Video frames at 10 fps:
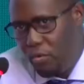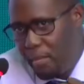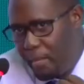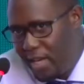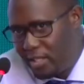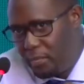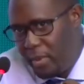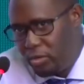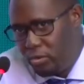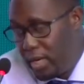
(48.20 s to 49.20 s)
We must
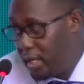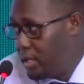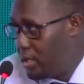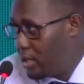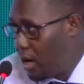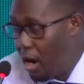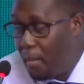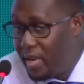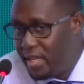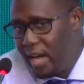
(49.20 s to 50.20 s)
persuade our
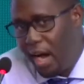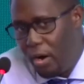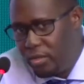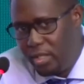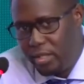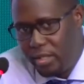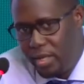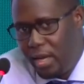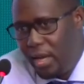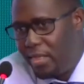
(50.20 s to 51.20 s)
media houses
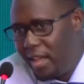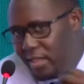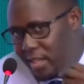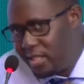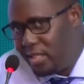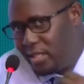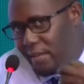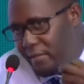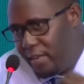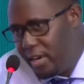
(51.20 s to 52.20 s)
that this is a
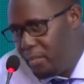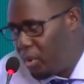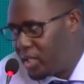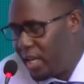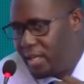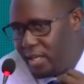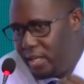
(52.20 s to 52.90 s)
very important